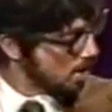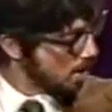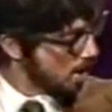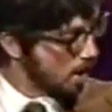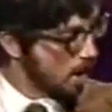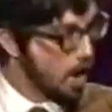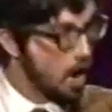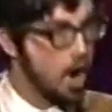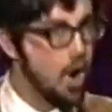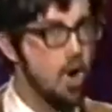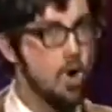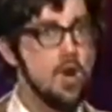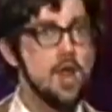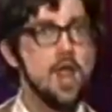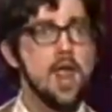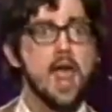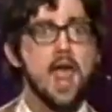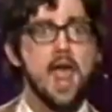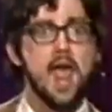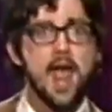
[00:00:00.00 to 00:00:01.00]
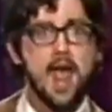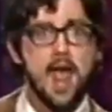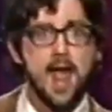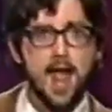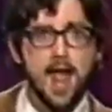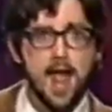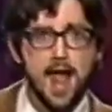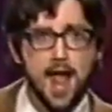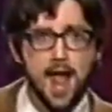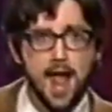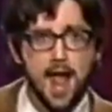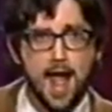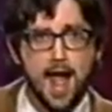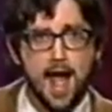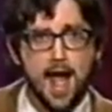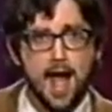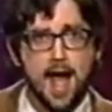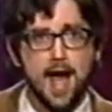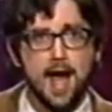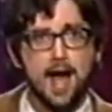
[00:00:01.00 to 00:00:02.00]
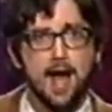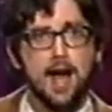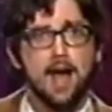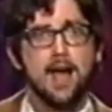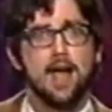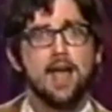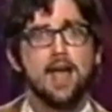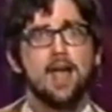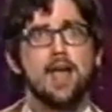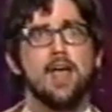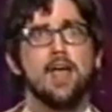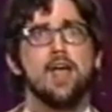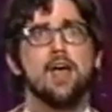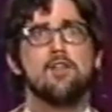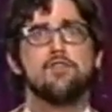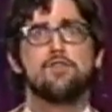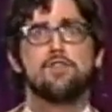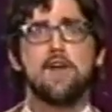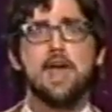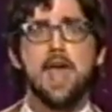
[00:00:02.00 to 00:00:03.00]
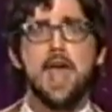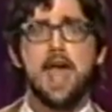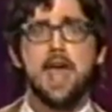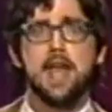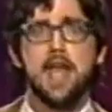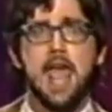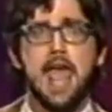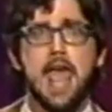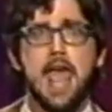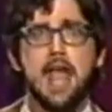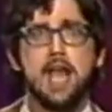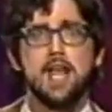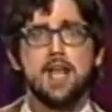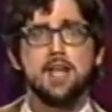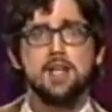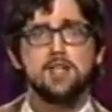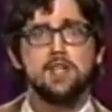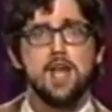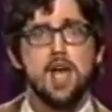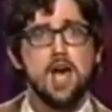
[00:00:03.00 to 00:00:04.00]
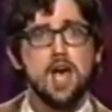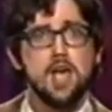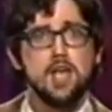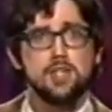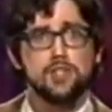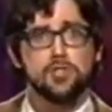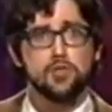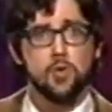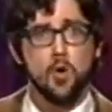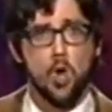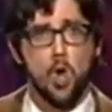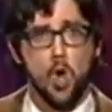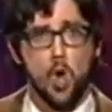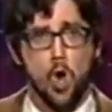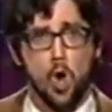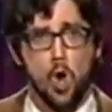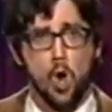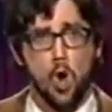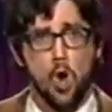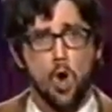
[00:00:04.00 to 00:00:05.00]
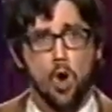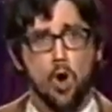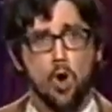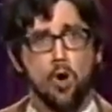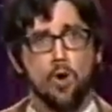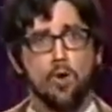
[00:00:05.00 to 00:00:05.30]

Oh yeah! Van Halen does rule!